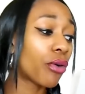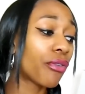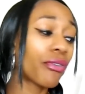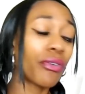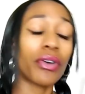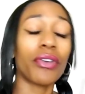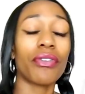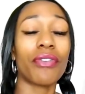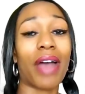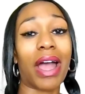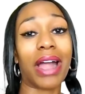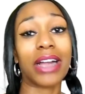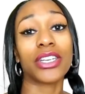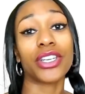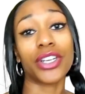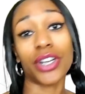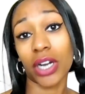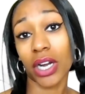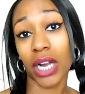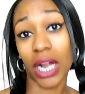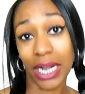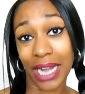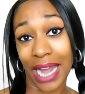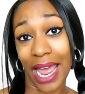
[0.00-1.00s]
know for a fact
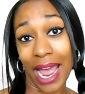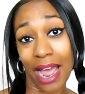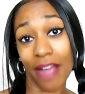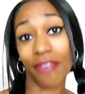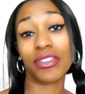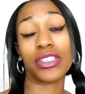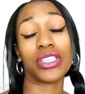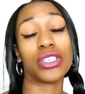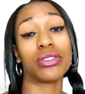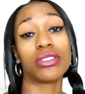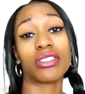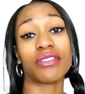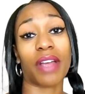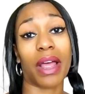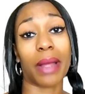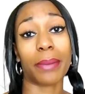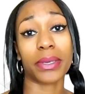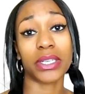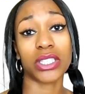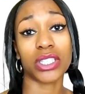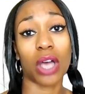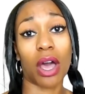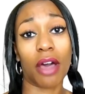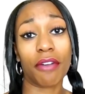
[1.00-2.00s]
you're gonna have to use
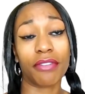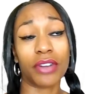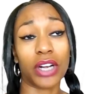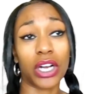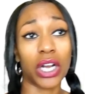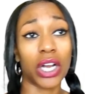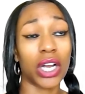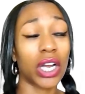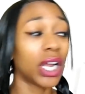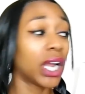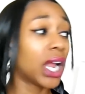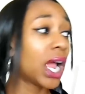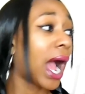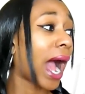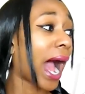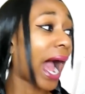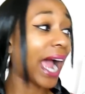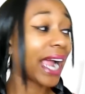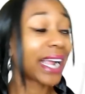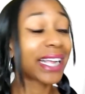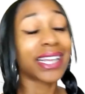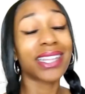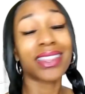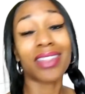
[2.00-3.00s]
fabric softener.
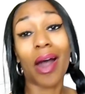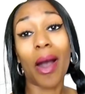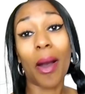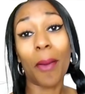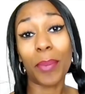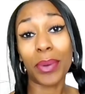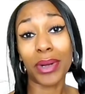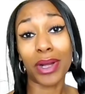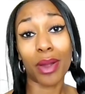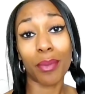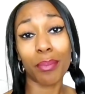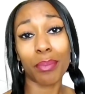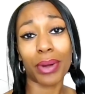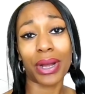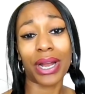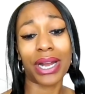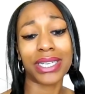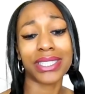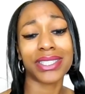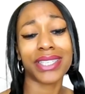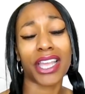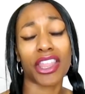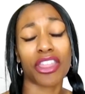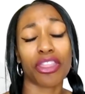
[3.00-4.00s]
I get the Up and Up
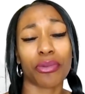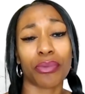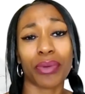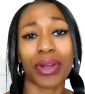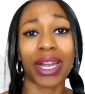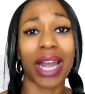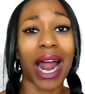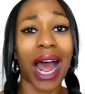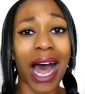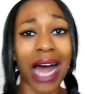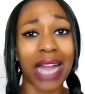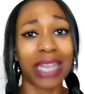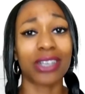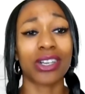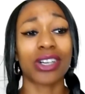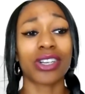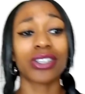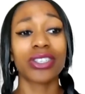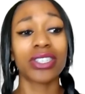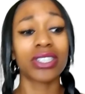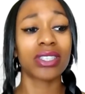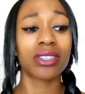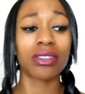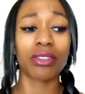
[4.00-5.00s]
brand. It's like $3,
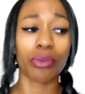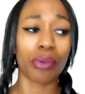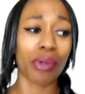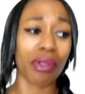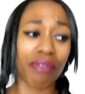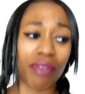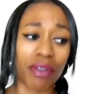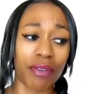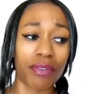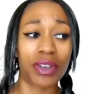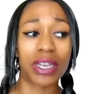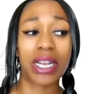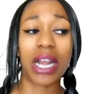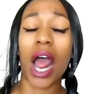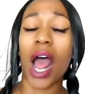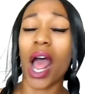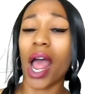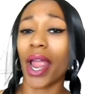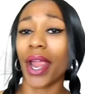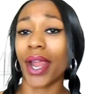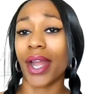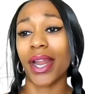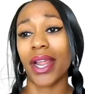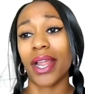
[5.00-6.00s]

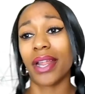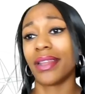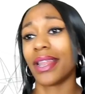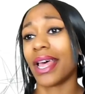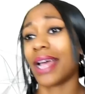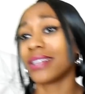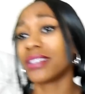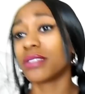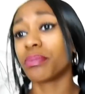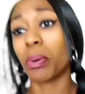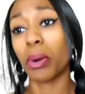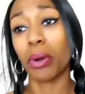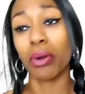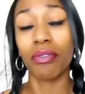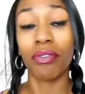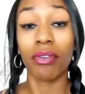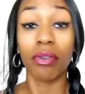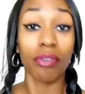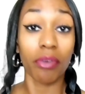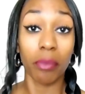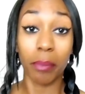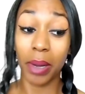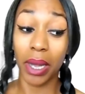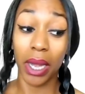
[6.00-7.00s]
$3.59, and that's
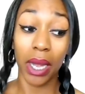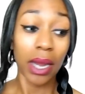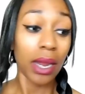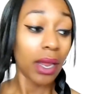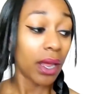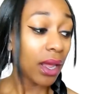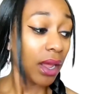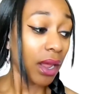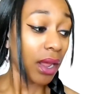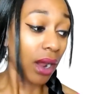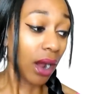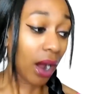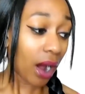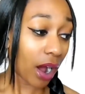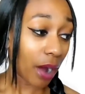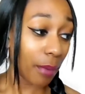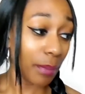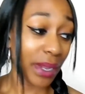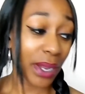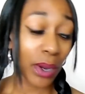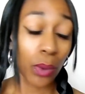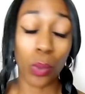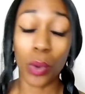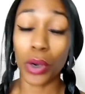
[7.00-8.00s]
perfect for me.
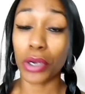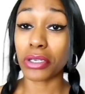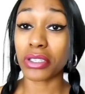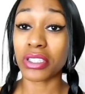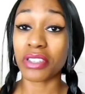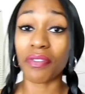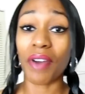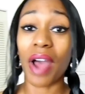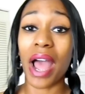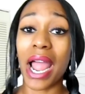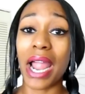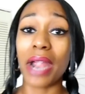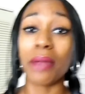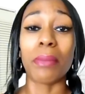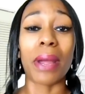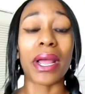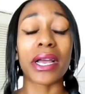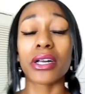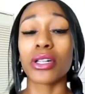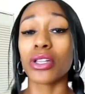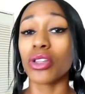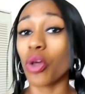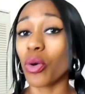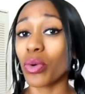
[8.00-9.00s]
It works fine.
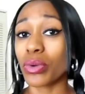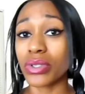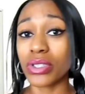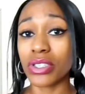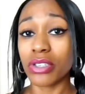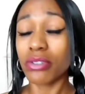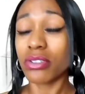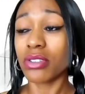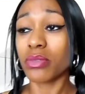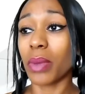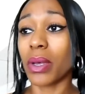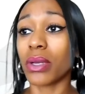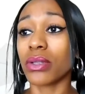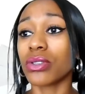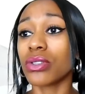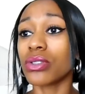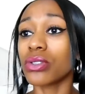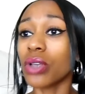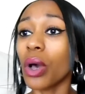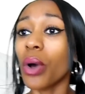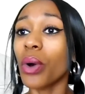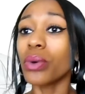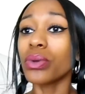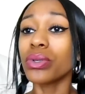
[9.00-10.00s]
My clothes still smell
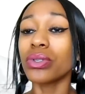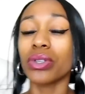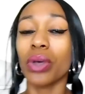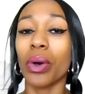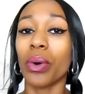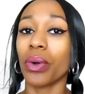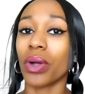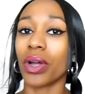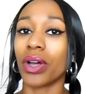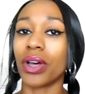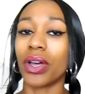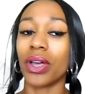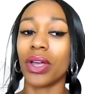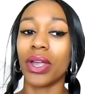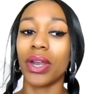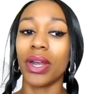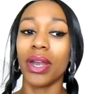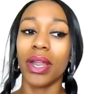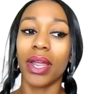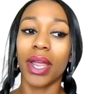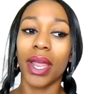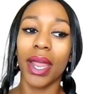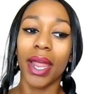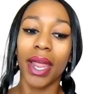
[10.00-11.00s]
so
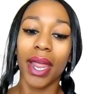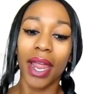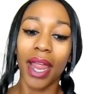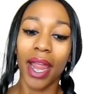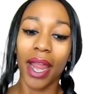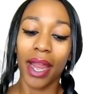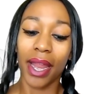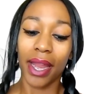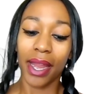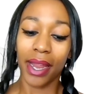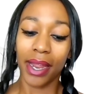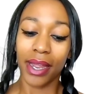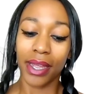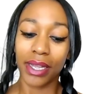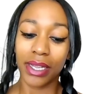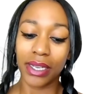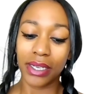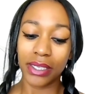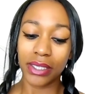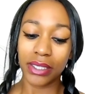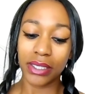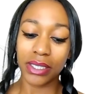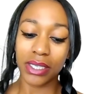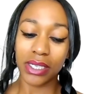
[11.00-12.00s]
good.
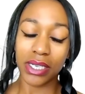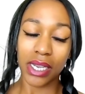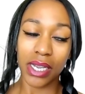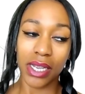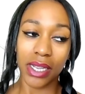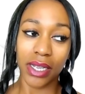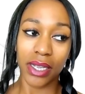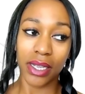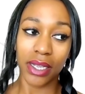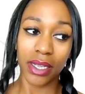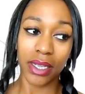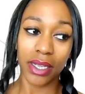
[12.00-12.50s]
And